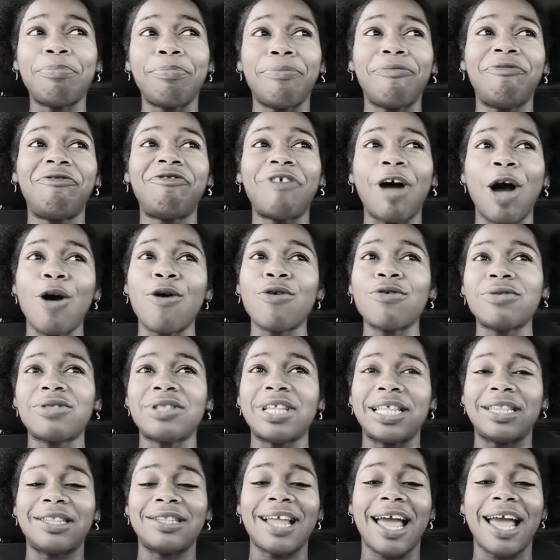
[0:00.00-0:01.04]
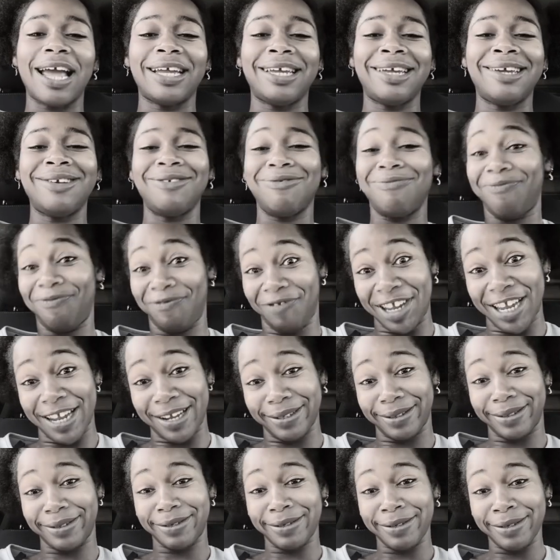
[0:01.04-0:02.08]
phones that's not getting fixed